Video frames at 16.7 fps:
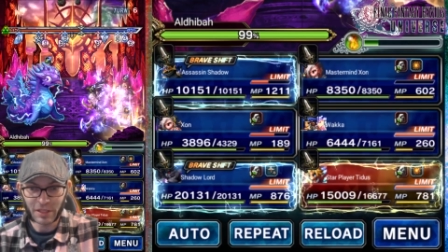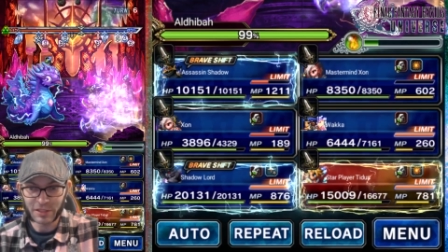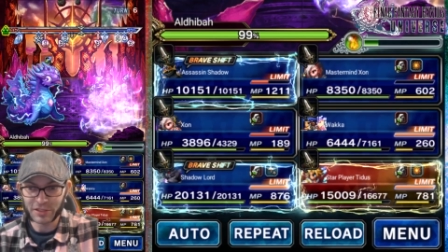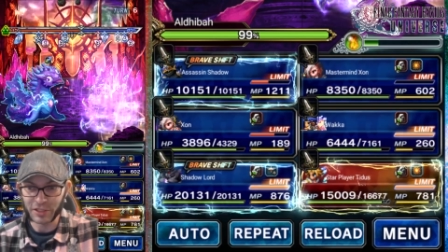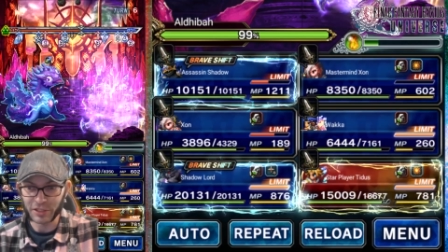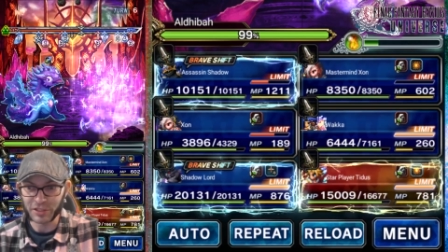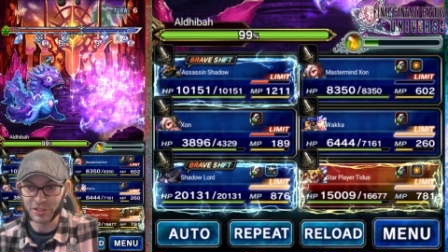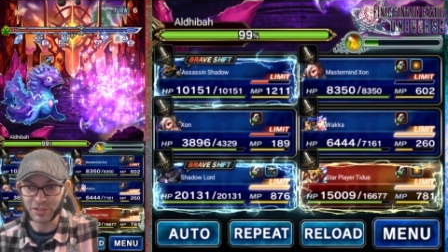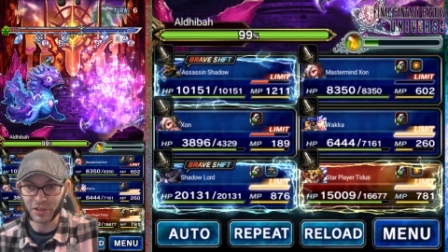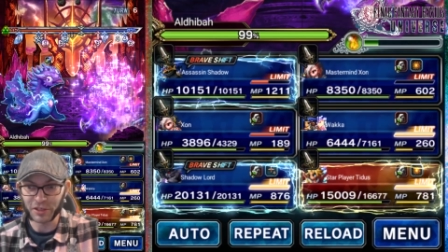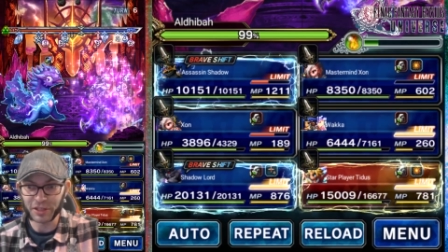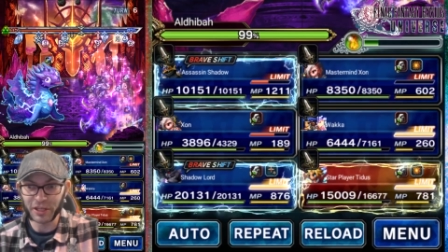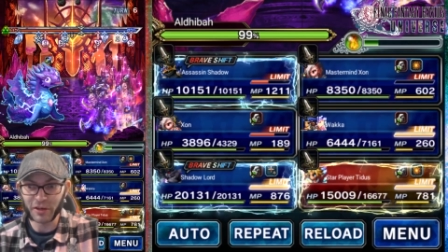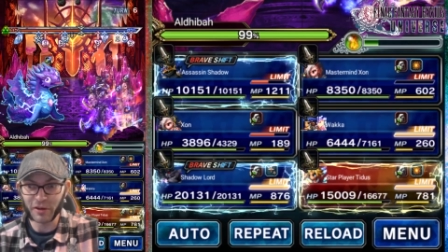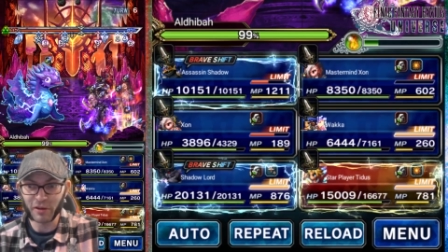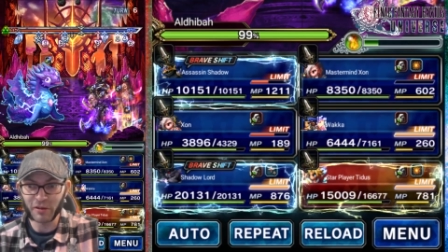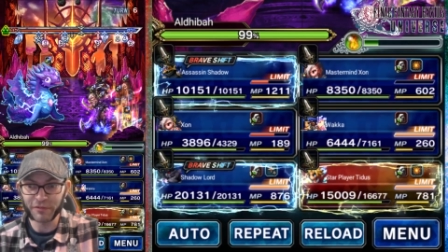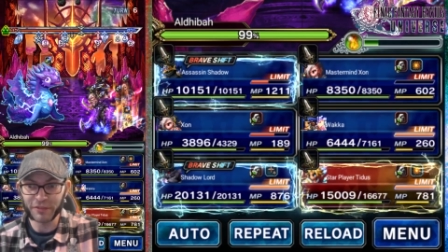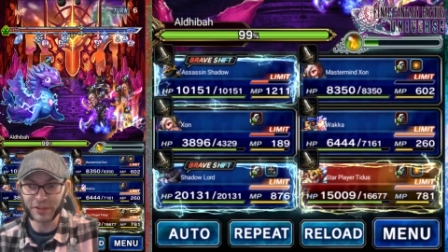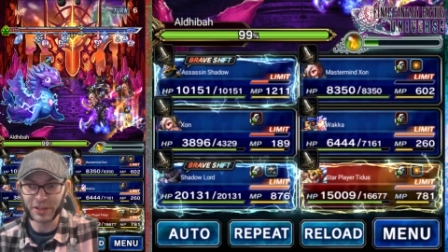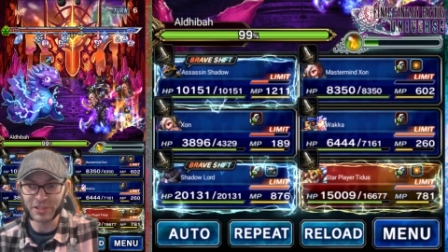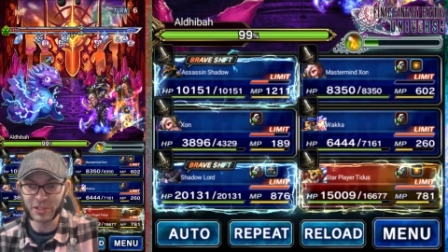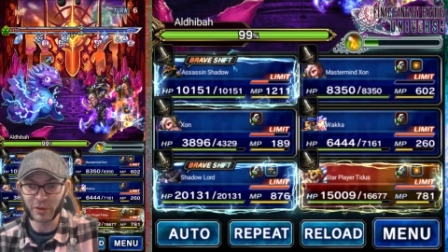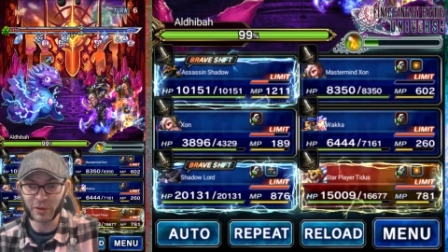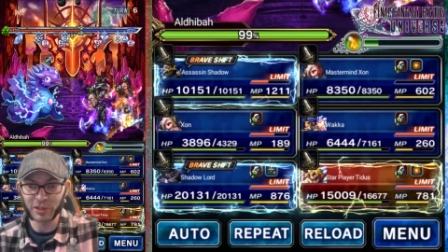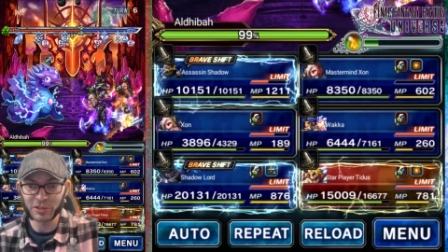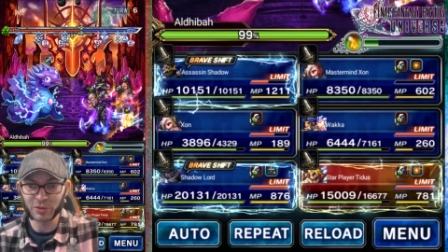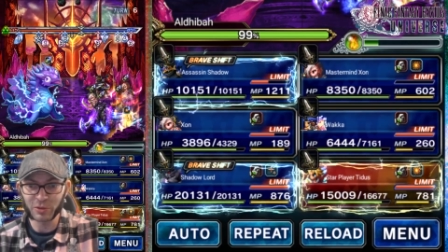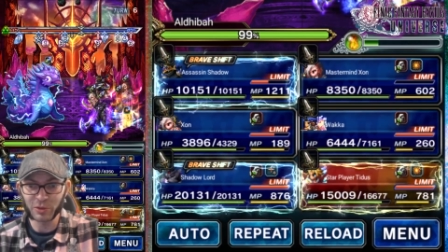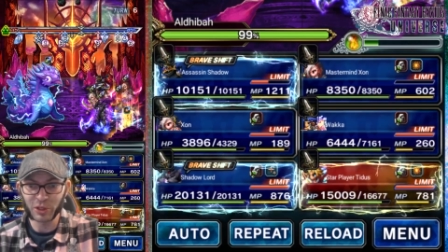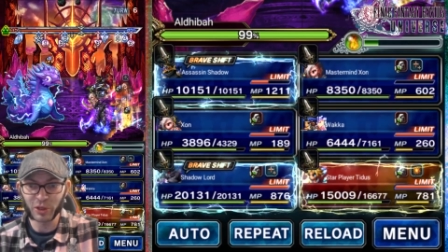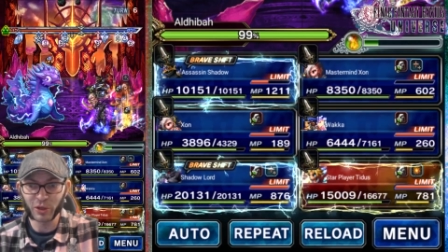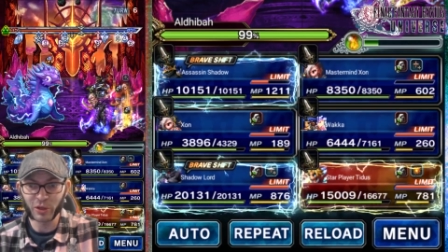It's going to start that off. That's going
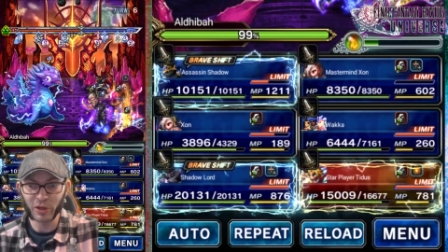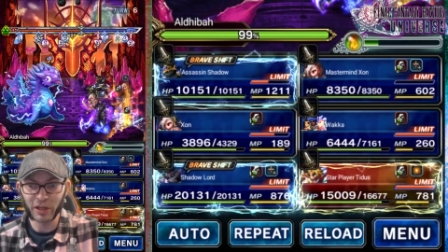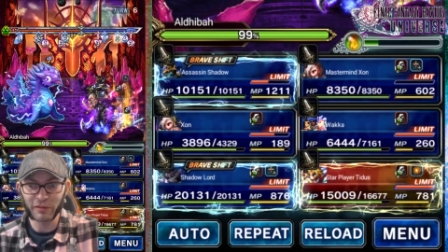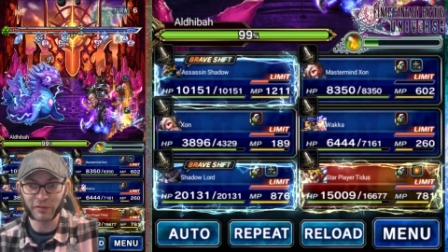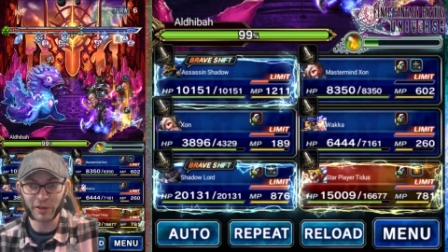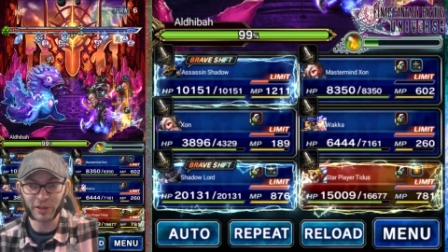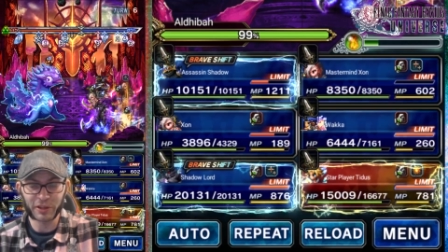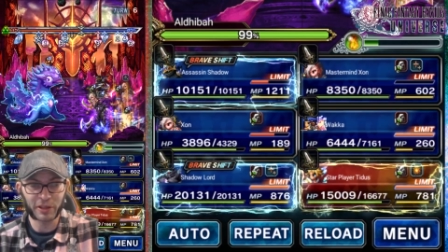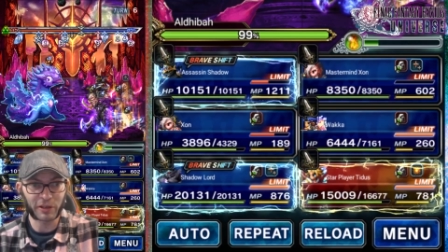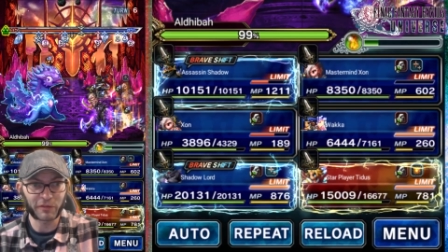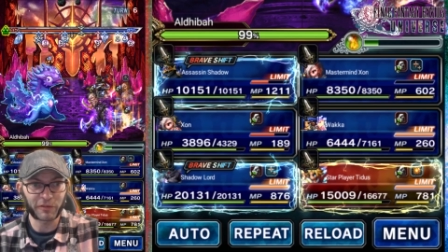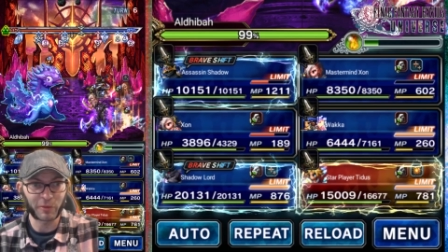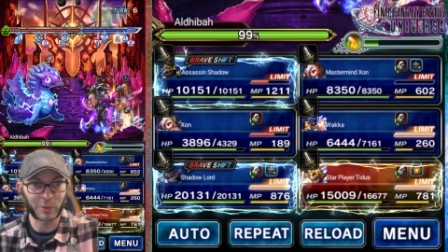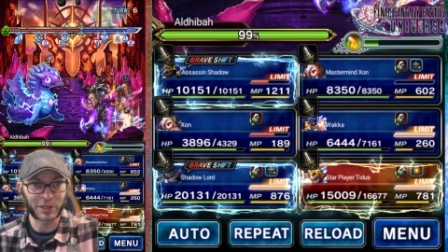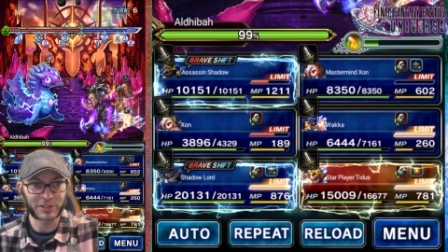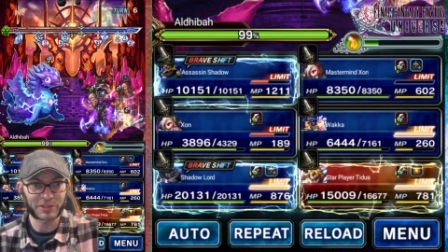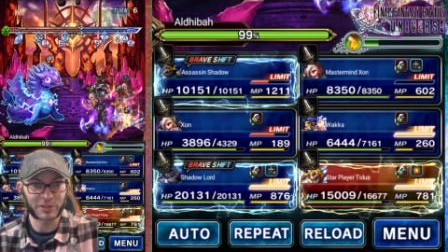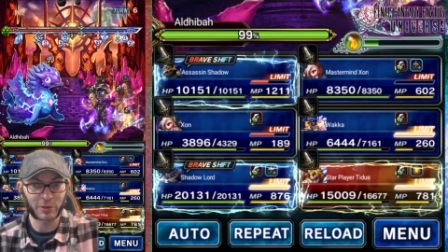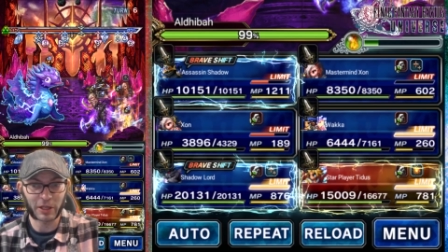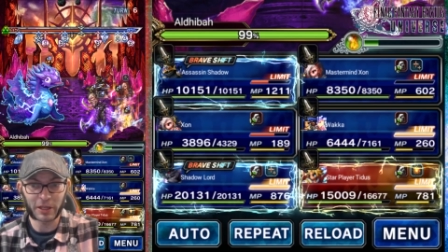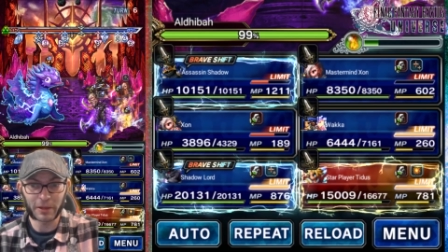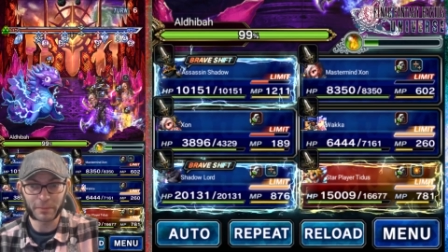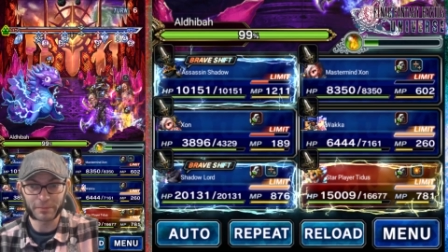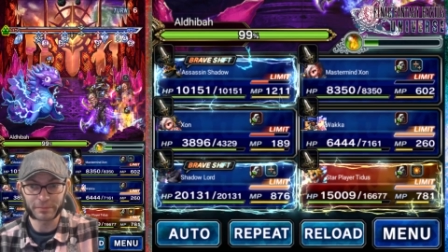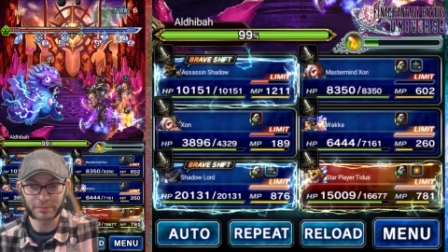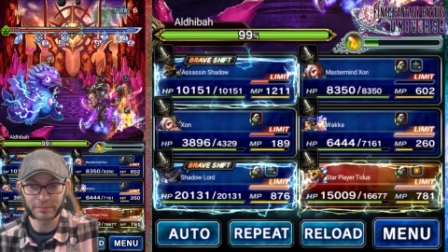to cure everything from us, okay?